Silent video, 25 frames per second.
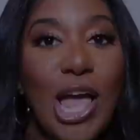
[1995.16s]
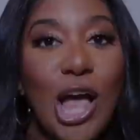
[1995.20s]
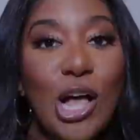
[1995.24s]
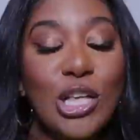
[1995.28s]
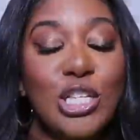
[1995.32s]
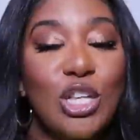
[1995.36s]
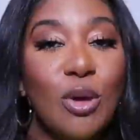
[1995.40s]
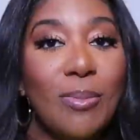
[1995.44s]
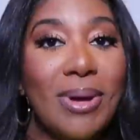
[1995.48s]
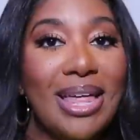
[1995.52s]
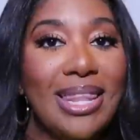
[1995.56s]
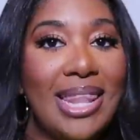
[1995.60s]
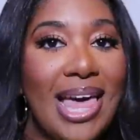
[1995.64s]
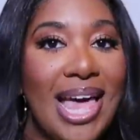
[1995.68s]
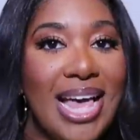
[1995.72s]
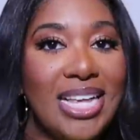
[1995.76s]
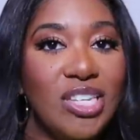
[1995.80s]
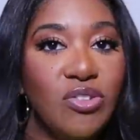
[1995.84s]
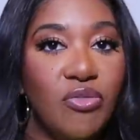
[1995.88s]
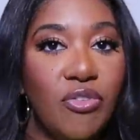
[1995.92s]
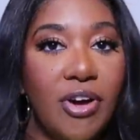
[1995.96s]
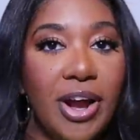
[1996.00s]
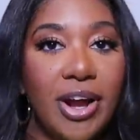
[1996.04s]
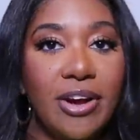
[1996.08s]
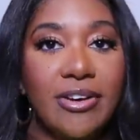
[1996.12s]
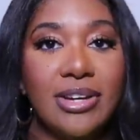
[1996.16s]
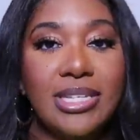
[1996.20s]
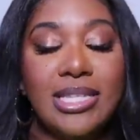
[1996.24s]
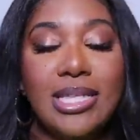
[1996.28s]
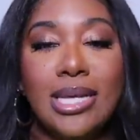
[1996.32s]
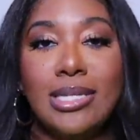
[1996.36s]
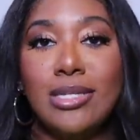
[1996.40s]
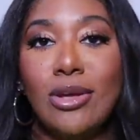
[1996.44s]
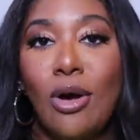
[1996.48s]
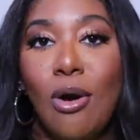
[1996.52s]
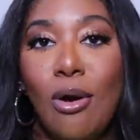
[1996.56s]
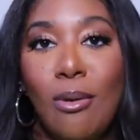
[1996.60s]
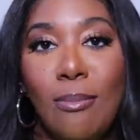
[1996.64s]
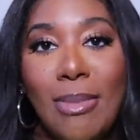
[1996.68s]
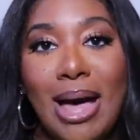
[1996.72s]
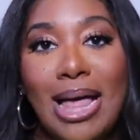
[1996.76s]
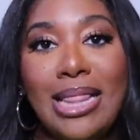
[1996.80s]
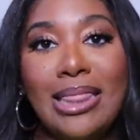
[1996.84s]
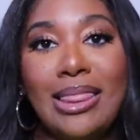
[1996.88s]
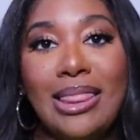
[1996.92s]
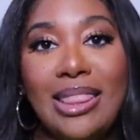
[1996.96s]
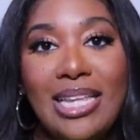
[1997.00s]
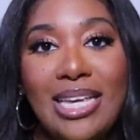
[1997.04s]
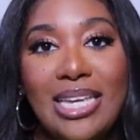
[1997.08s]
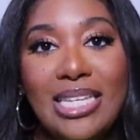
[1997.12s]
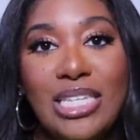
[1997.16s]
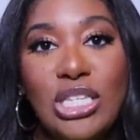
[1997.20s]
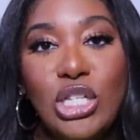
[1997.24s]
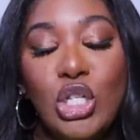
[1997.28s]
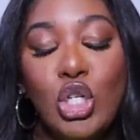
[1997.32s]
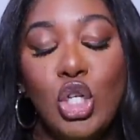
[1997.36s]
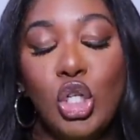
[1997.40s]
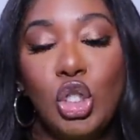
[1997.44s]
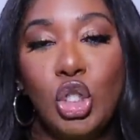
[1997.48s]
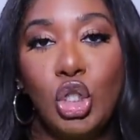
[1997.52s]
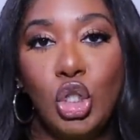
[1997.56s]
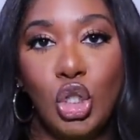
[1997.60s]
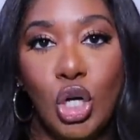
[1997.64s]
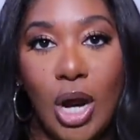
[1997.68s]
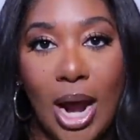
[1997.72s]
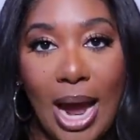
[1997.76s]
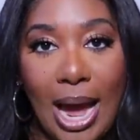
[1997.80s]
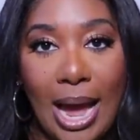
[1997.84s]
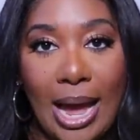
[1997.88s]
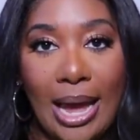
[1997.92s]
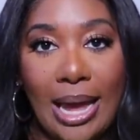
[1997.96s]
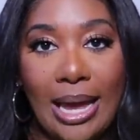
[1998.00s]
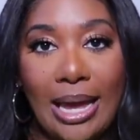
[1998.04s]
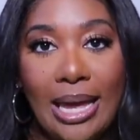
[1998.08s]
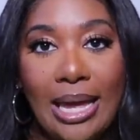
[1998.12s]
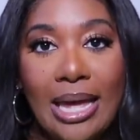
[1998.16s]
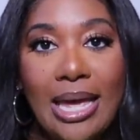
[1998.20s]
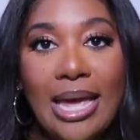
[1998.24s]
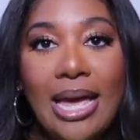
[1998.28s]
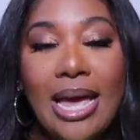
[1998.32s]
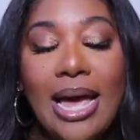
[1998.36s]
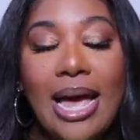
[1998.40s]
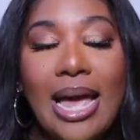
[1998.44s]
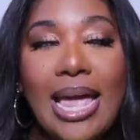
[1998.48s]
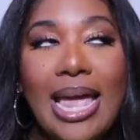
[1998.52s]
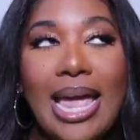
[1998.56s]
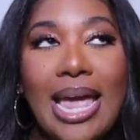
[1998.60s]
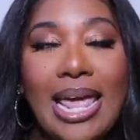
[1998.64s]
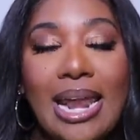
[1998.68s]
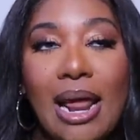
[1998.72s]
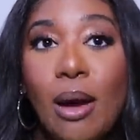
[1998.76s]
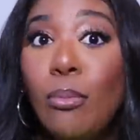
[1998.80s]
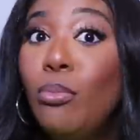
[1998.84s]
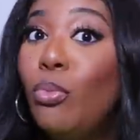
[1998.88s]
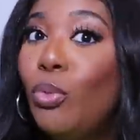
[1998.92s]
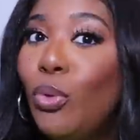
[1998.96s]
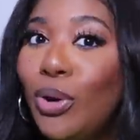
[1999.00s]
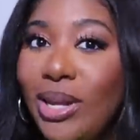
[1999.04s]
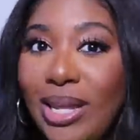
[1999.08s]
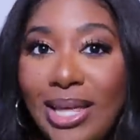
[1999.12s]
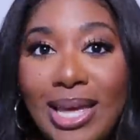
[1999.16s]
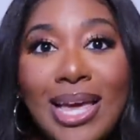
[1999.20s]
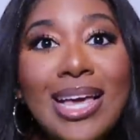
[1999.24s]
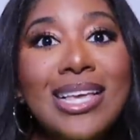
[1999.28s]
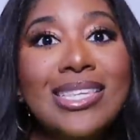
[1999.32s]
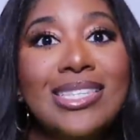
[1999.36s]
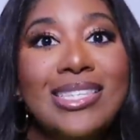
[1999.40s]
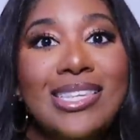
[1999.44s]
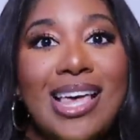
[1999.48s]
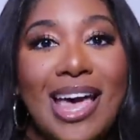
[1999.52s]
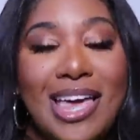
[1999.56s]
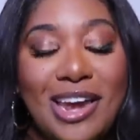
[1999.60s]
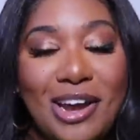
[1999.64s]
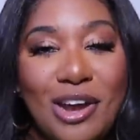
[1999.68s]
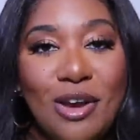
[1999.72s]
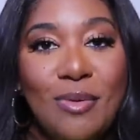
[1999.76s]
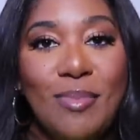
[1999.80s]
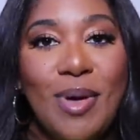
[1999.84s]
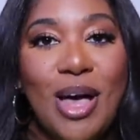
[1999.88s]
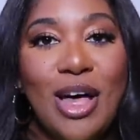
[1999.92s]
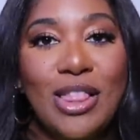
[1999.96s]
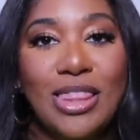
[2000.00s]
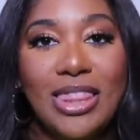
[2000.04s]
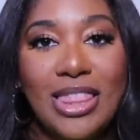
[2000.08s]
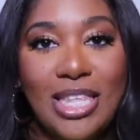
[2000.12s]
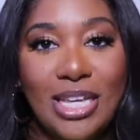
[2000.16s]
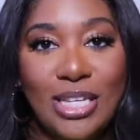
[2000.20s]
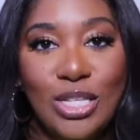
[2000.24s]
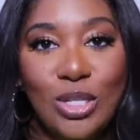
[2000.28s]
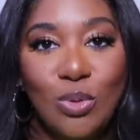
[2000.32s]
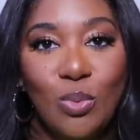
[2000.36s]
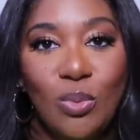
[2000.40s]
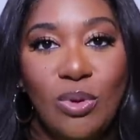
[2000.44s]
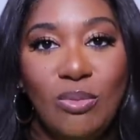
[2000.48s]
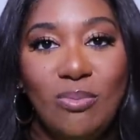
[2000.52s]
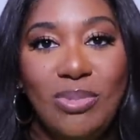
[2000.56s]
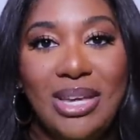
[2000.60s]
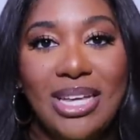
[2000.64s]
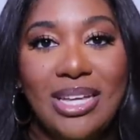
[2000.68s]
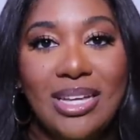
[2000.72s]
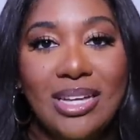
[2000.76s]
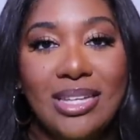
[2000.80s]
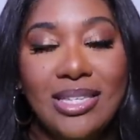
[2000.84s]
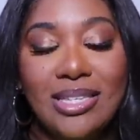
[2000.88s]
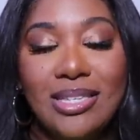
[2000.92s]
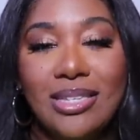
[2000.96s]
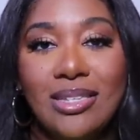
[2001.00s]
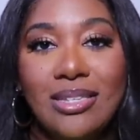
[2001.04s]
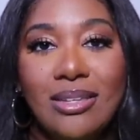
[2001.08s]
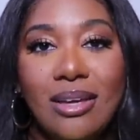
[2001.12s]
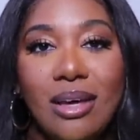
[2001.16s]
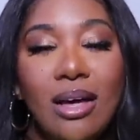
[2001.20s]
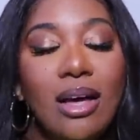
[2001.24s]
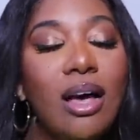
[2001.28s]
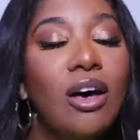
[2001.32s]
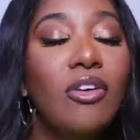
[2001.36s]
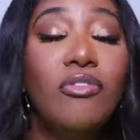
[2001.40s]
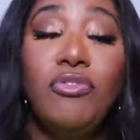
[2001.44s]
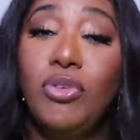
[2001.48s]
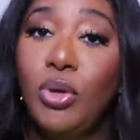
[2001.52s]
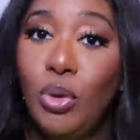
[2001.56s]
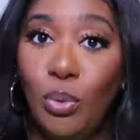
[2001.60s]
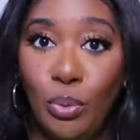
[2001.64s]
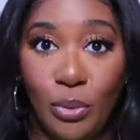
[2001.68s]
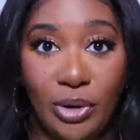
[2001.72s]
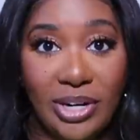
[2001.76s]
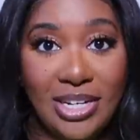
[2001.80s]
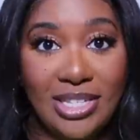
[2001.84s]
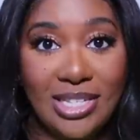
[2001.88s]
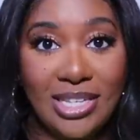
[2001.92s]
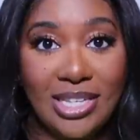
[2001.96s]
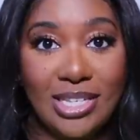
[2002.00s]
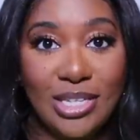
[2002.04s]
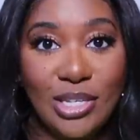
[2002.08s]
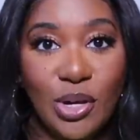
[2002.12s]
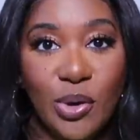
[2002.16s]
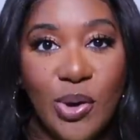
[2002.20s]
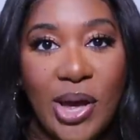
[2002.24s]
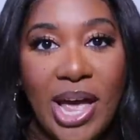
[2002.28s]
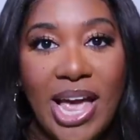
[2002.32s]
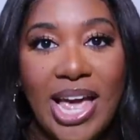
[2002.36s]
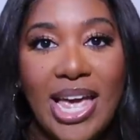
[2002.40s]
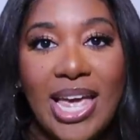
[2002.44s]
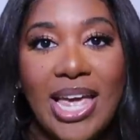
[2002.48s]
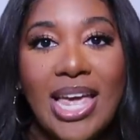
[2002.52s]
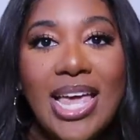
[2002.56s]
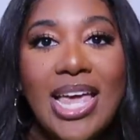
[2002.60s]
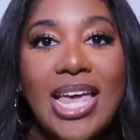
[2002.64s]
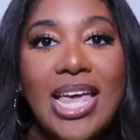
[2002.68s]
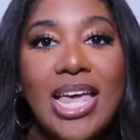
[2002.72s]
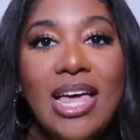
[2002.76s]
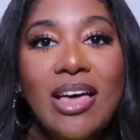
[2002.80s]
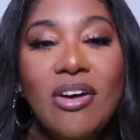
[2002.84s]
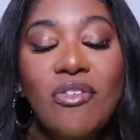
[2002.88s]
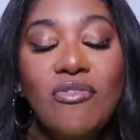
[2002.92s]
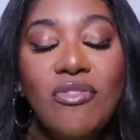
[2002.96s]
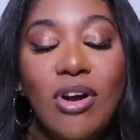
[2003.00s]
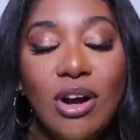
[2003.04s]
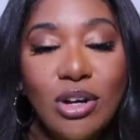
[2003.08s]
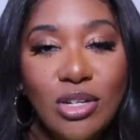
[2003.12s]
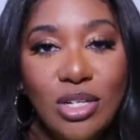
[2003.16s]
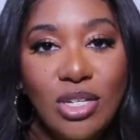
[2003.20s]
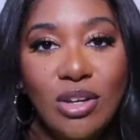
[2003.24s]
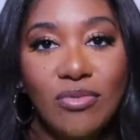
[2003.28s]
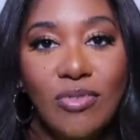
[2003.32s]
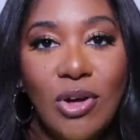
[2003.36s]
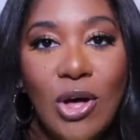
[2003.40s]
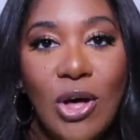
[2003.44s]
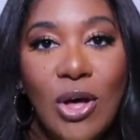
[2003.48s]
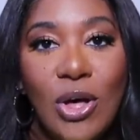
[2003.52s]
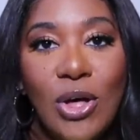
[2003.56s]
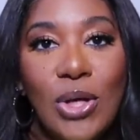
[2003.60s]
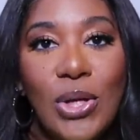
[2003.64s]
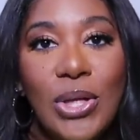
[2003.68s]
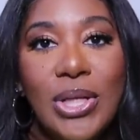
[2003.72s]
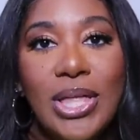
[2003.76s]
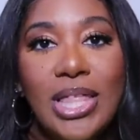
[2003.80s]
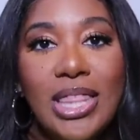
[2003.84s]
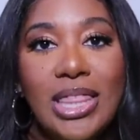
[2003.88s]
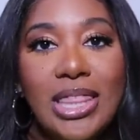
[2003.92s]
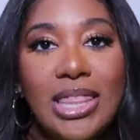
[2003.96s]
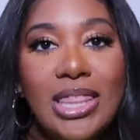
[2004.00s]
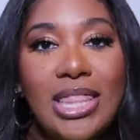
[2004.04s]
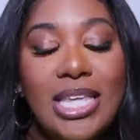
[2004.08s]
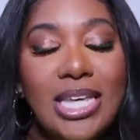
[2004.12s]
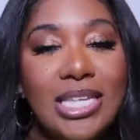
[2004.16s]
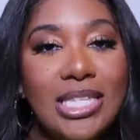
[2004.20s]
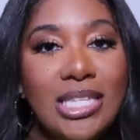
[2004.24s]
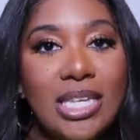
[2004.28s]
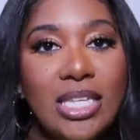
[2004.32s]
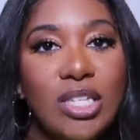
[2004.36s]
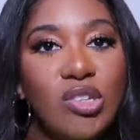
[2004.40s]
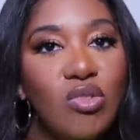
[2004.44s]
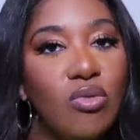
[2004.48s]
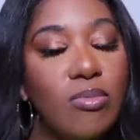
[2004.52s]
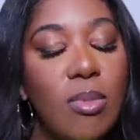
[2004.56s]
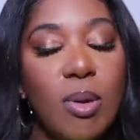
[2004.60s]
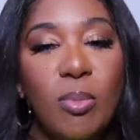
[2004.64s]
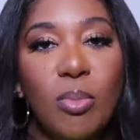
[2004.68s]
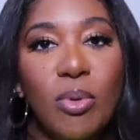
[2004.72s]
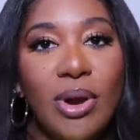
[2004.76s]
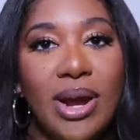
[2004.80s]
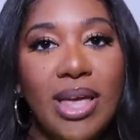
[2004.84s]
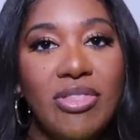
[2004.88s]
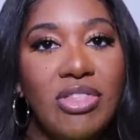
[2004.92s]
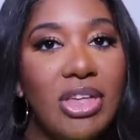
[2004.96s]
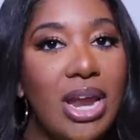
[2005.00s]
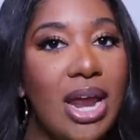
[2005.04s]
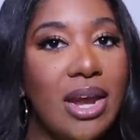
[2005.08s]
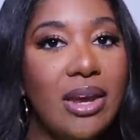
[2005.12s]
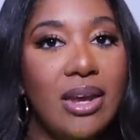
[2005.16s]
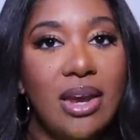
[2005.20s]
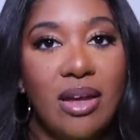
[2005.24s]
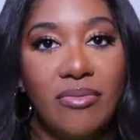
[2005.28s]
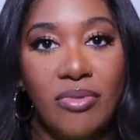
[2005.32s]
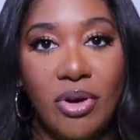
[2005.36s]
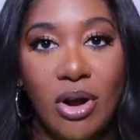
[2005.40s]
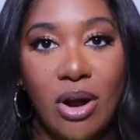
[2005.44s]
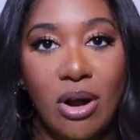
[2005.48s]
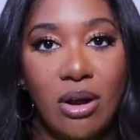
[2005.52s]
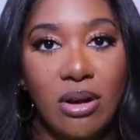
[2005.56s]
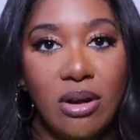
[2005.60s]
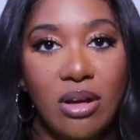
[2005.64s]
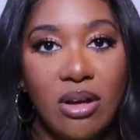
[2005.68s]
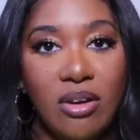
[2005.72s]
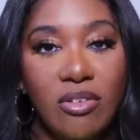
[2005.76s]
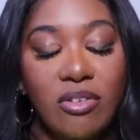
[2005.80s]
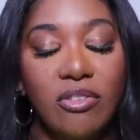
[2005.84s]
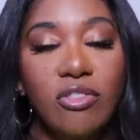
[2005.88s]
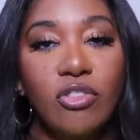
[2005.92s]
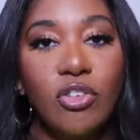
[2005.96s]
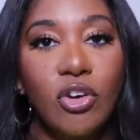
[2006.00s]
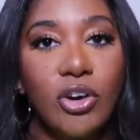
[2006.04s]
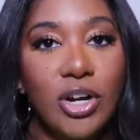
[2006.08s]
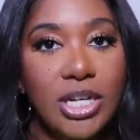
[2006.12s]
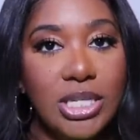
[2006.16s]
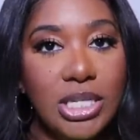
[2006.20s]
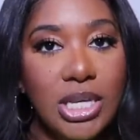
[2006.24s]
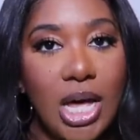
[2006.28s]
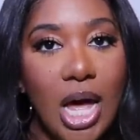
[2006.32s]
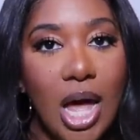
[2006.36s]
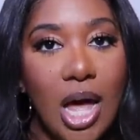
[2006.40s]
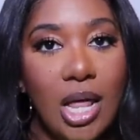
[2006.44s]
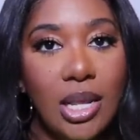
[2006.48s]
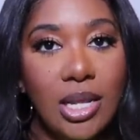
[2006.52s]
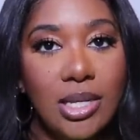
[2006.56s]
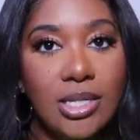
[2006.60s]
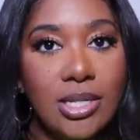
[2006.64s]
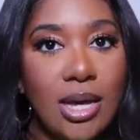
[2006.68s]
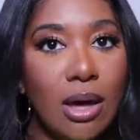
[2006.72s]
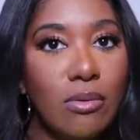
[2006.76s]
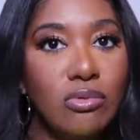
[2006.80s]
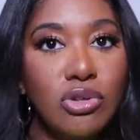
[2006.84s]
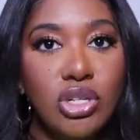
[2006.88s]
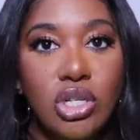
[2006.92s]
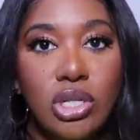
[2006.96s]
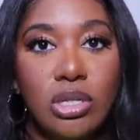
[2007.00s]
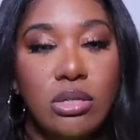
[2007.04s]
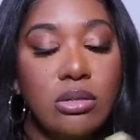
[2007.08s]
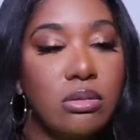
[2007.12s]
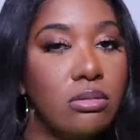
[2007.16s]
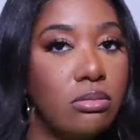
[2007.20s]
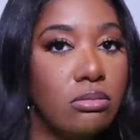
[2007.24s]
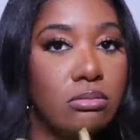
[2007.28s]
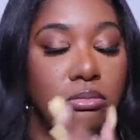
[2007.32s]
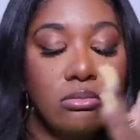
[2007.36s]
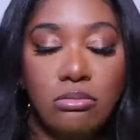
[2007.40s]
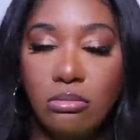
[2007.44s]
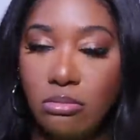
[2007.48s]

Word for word: y'all, so my last fragrance that's on my list to try, and I'm really excited about this one because a few reasons, okay? First of all, this is from a brand that I'd never heard of, Chris Collins. I was just